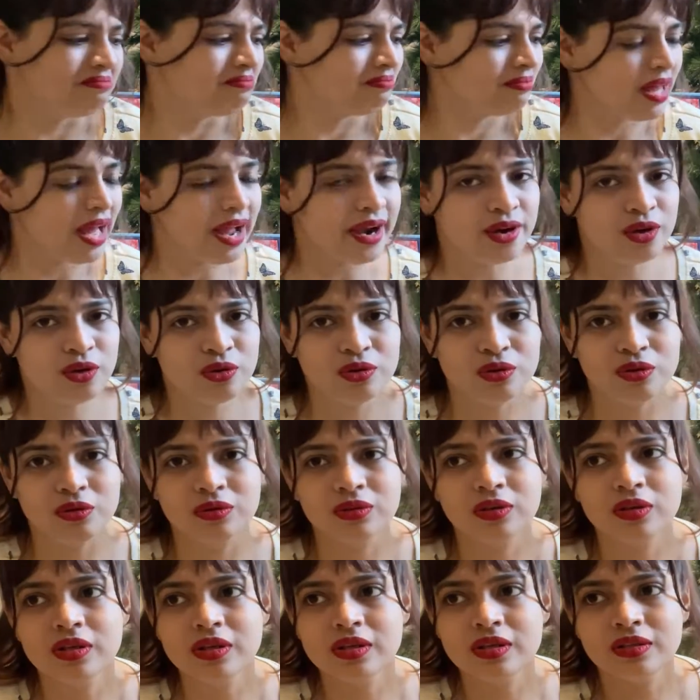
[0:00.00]
I don't
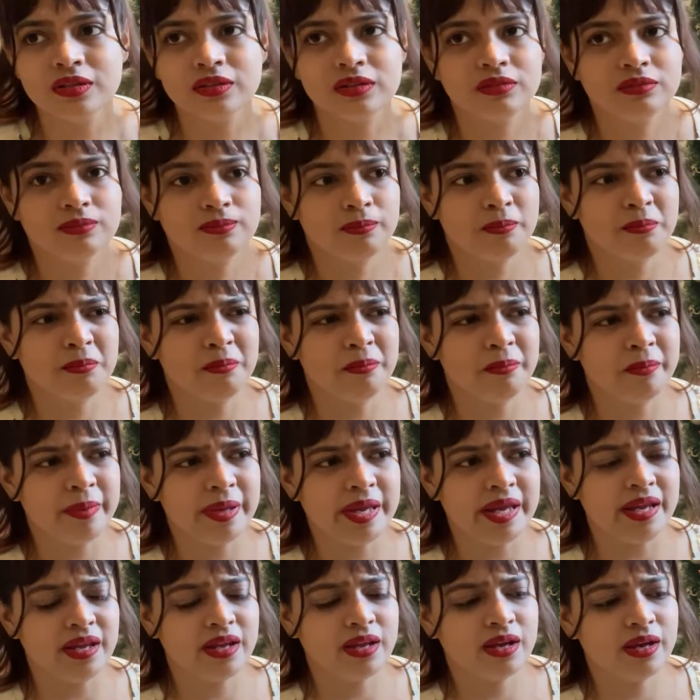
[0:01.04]
know.
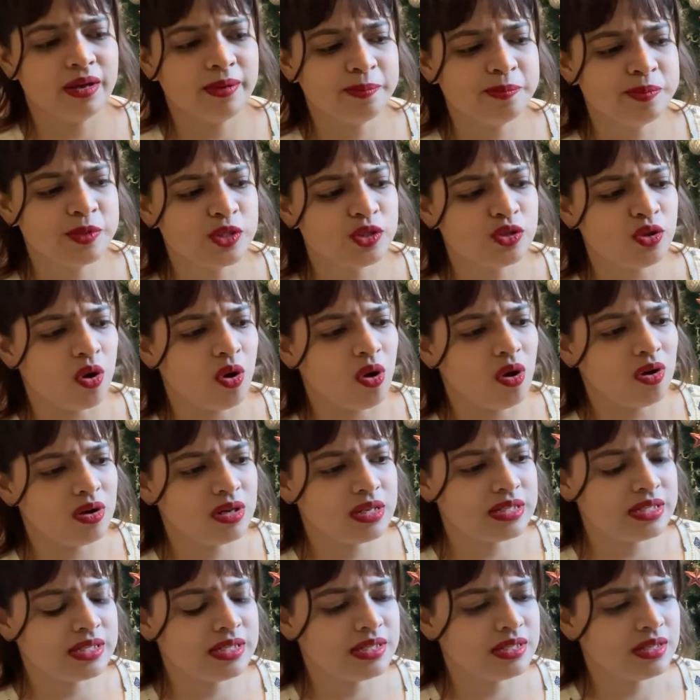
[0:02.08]
Makeup,
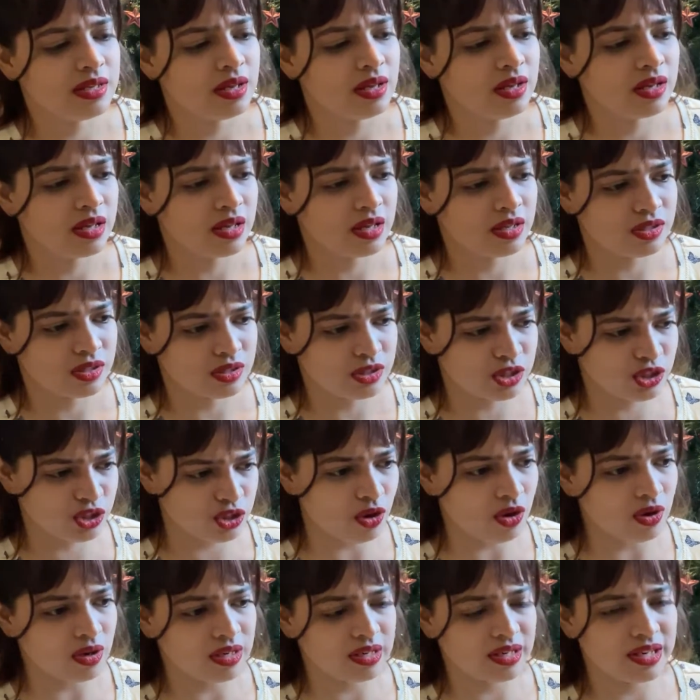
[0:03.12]
socks,
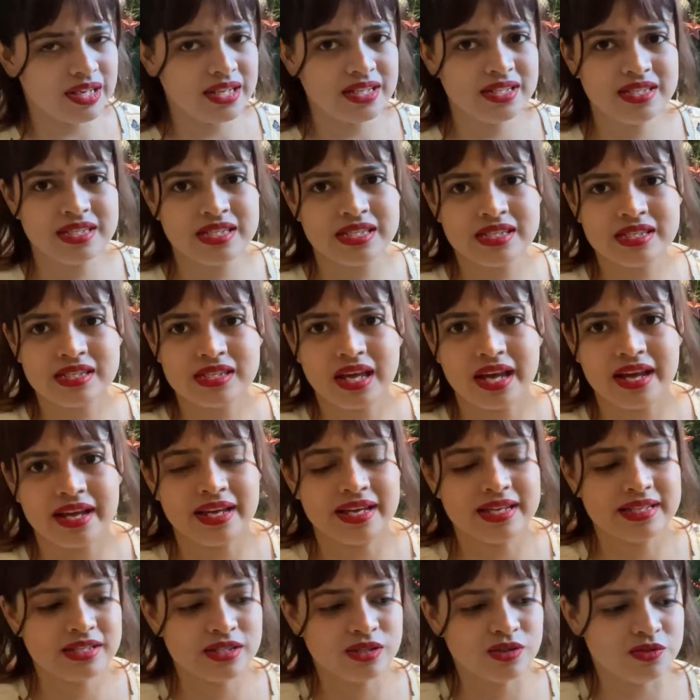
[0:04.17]
chocolates. I
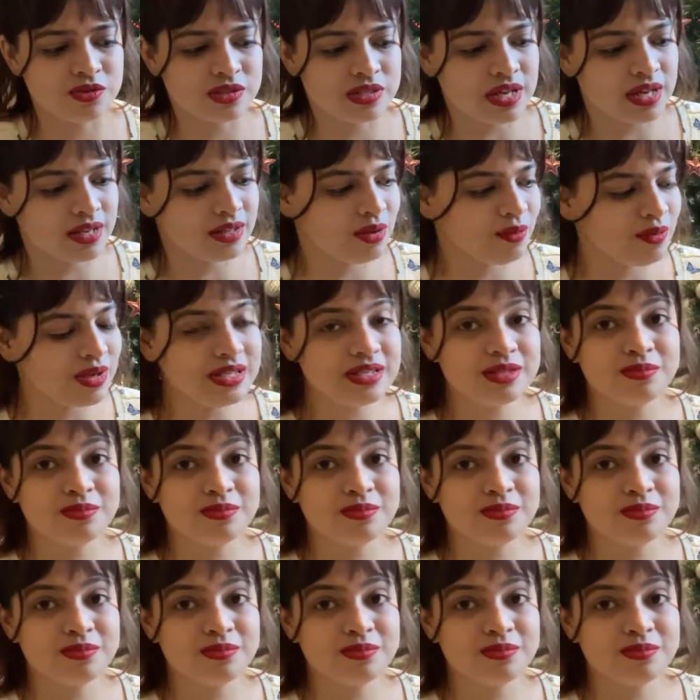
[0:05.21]
guess those are the ones.